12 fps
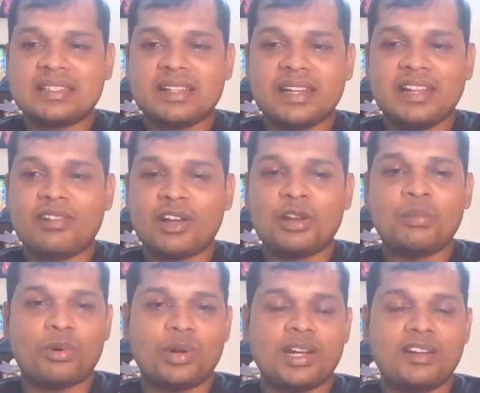is nearly
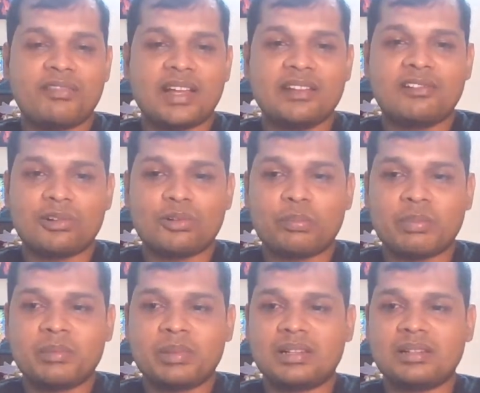1.5 crore
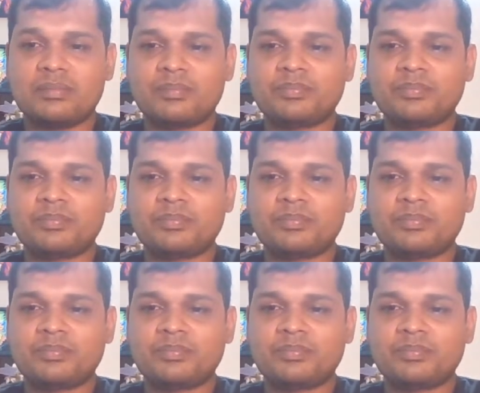people.